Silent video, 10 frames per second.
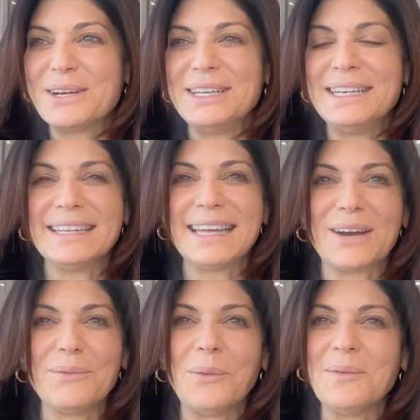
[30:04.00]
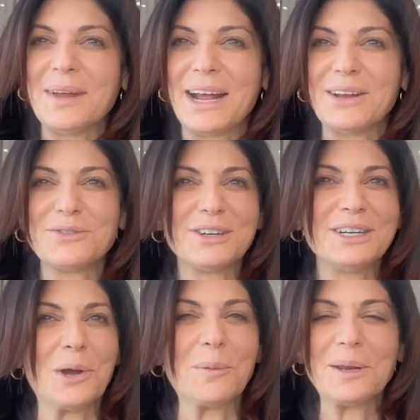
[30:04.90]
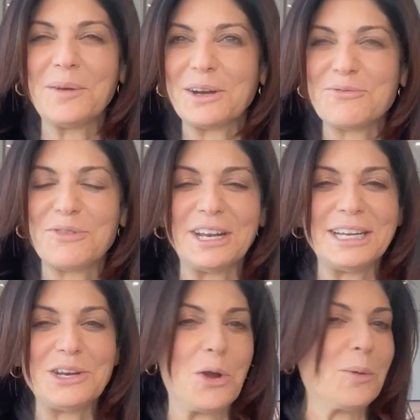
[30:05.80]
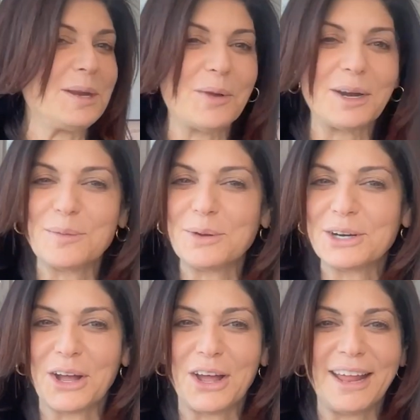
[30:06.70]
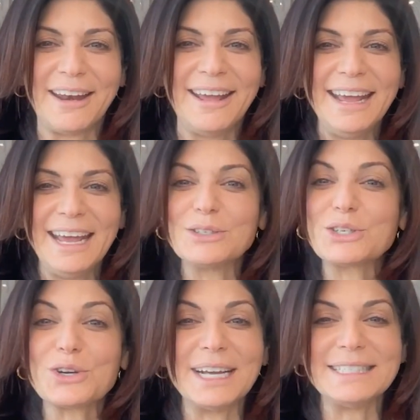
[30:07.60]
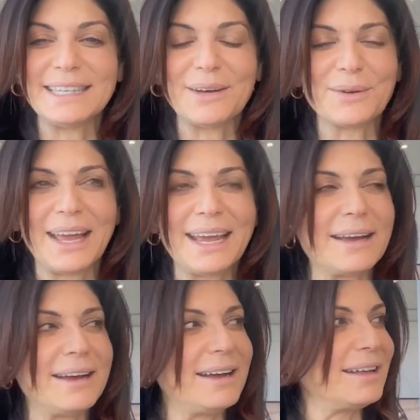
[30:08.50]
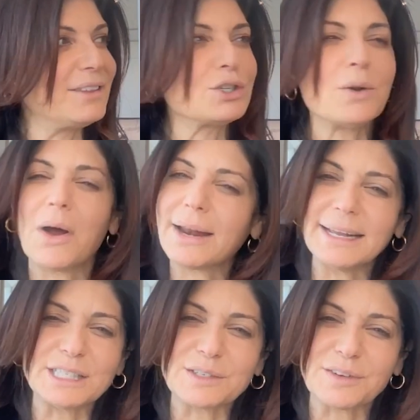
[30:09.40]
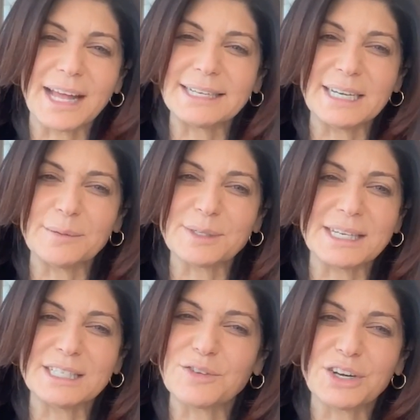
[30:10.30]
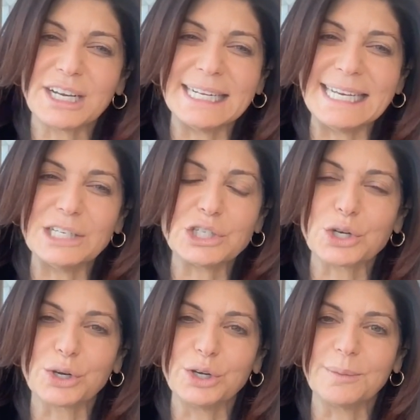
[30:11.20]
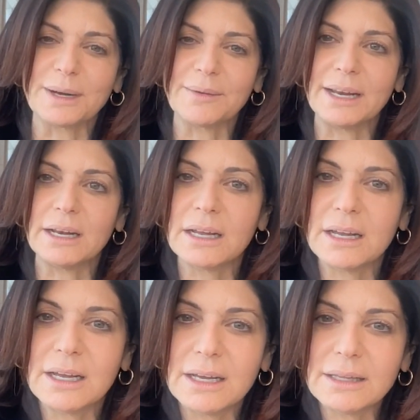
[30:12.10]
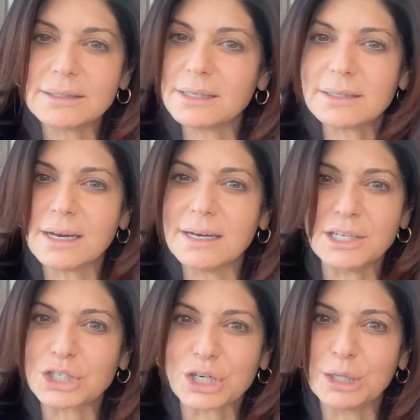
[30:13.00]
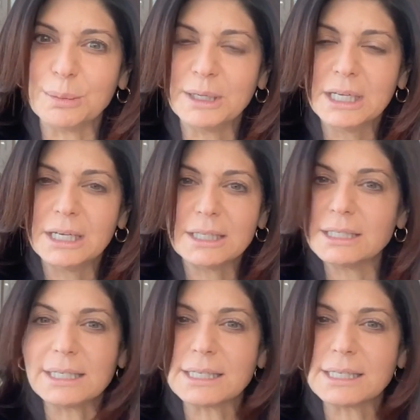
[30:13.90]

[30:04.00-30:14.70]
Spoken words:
couldn't, like, when we went out for it, nobody wanted to fund it. Nobody wanted to put it on. It was crazy. They were like, there's no audience for that, Tamsin. It's very a niche group. And I went, this isn't a niche group. This